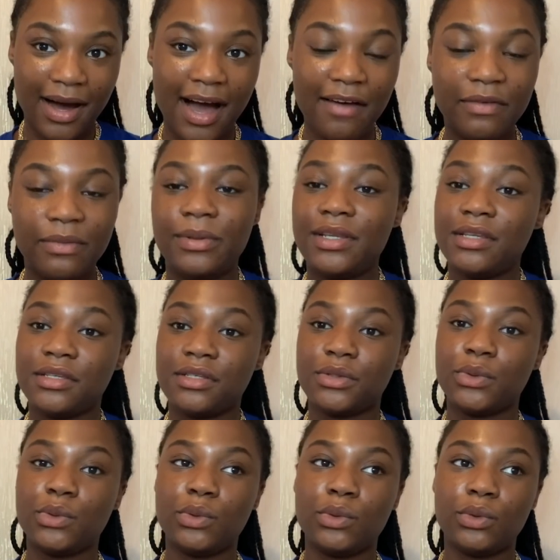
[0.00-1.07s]
I have a business
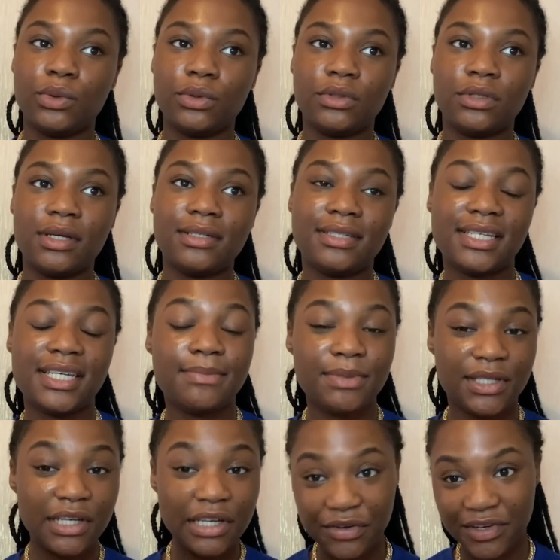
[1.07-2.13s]
called
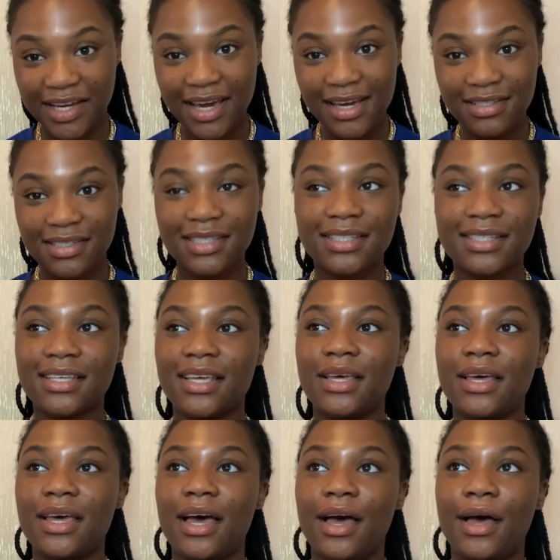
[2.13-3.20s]
DB Creates.
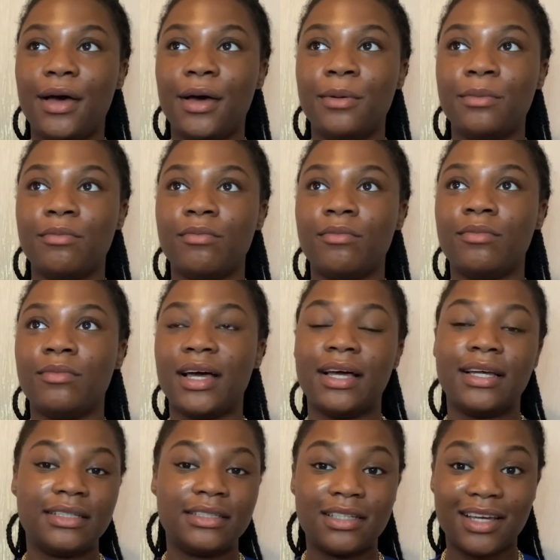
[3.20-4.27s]

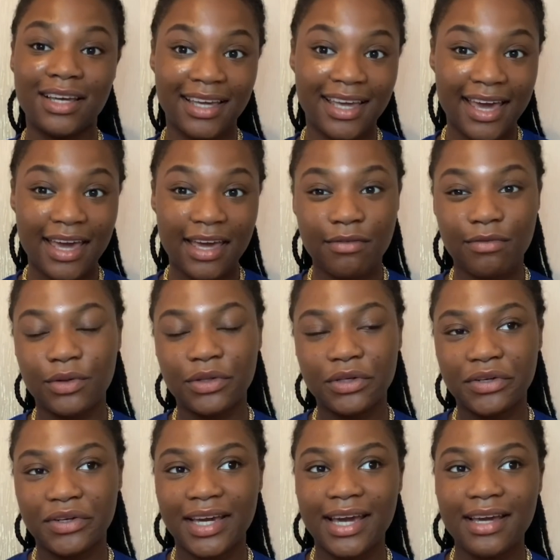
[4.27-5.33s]
And a K for the
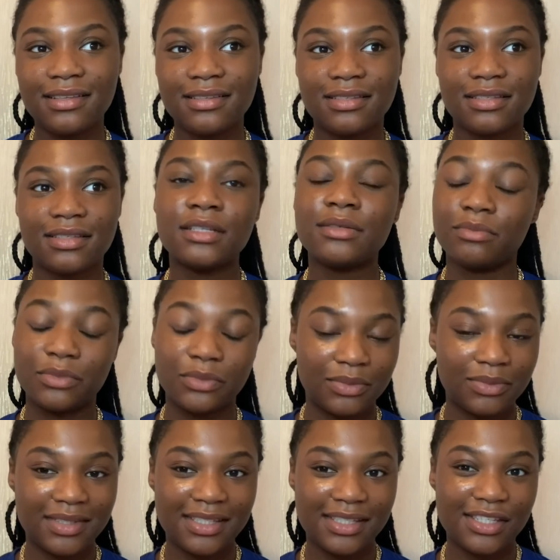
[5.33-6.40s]
Creates.
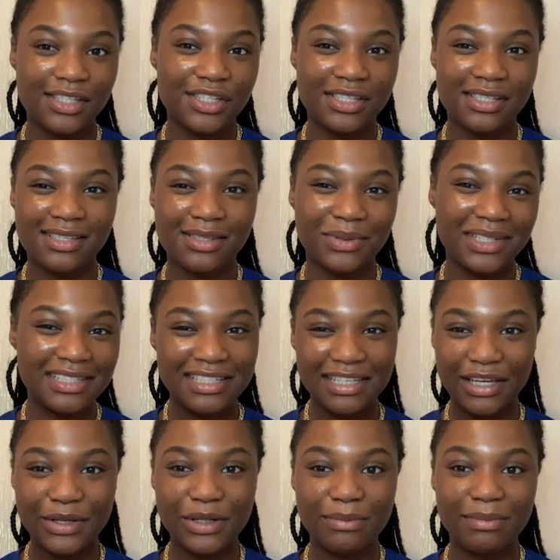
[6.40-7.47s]
It's just wanted to
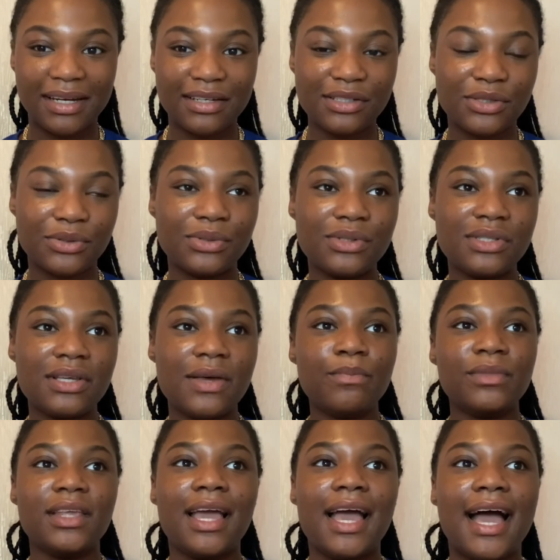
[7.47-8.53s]
include my initials.
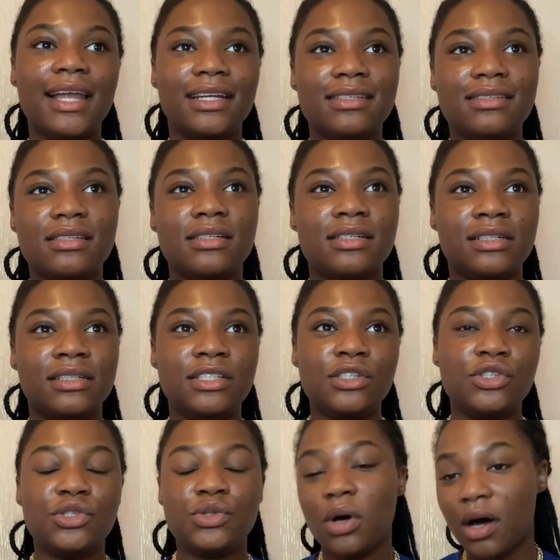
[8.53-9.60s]
And it's a
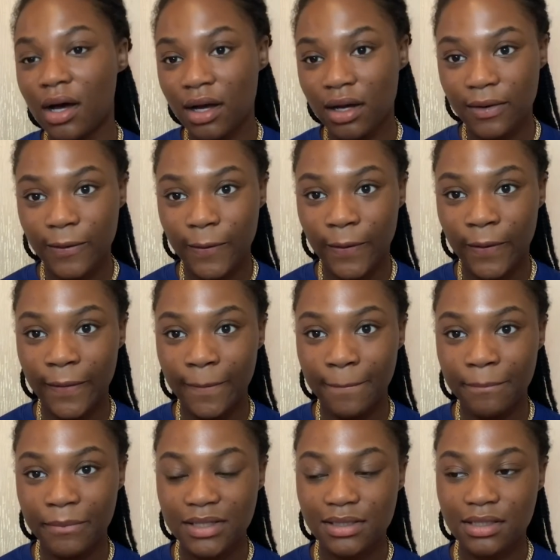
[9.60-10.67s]
digital art
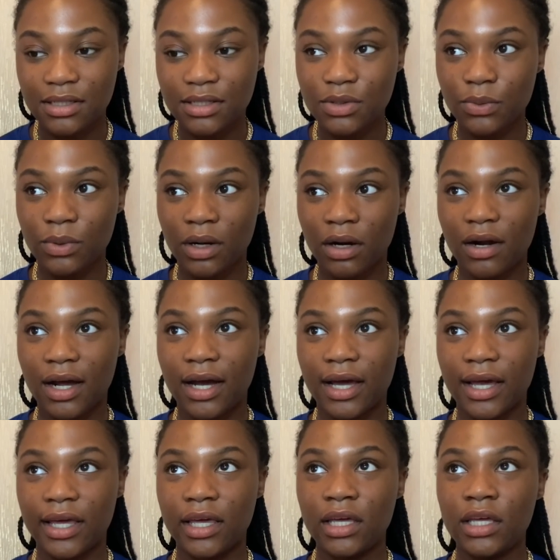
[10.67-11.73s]
business where
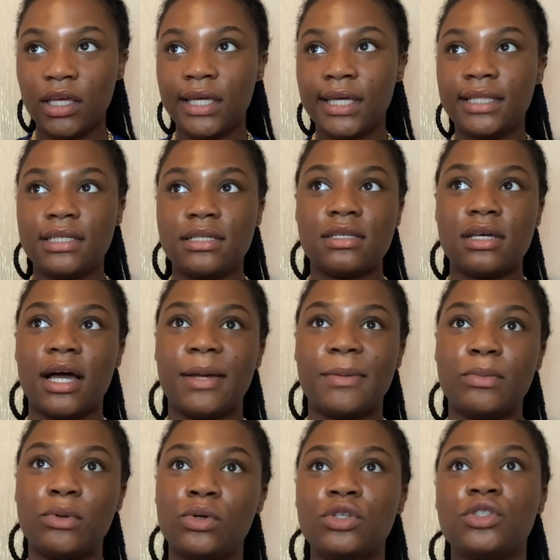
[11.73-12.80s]
I design
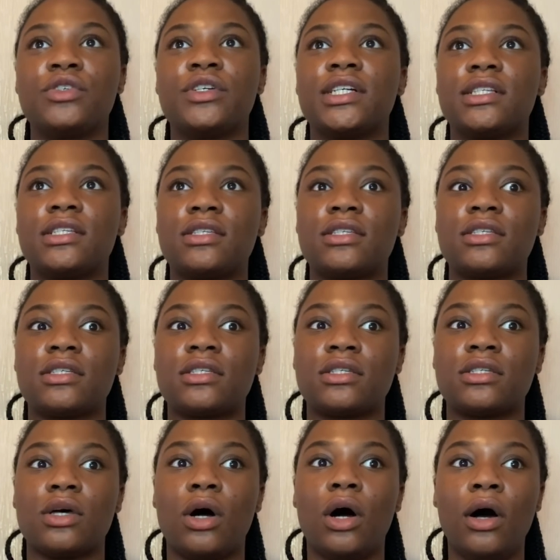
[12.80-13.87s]

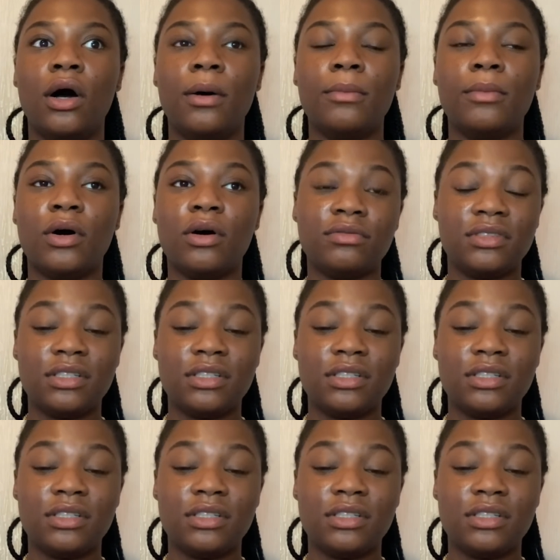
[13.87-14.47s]
portraits of